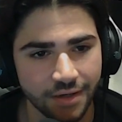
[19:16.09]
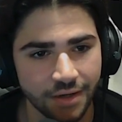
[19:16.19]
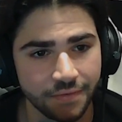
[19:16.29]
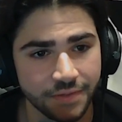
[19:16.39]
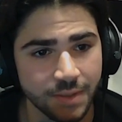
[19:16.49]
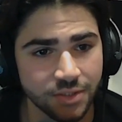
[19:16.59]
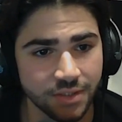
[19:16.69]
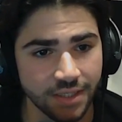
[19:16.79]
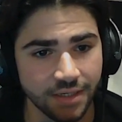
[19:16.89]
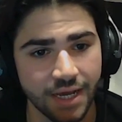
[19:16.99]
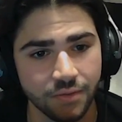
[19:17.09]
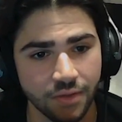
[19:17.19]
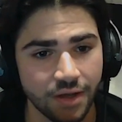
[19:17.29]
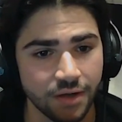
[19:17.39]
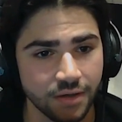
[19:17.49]
especially in how
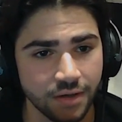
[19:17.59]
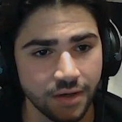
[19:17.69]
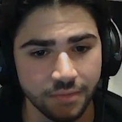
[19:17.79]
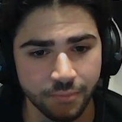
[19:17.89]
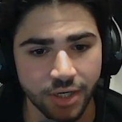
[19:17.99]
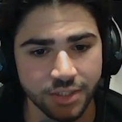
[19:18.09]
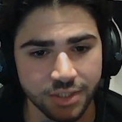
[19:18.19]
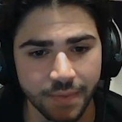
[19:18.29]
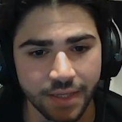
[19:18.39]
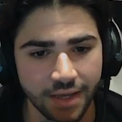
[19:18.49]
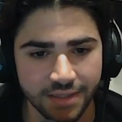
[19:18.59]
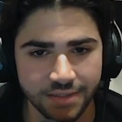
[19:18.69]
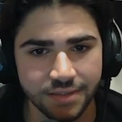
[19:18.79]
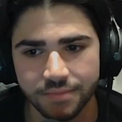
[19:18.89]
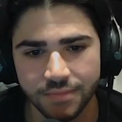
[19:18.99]
long a project may last.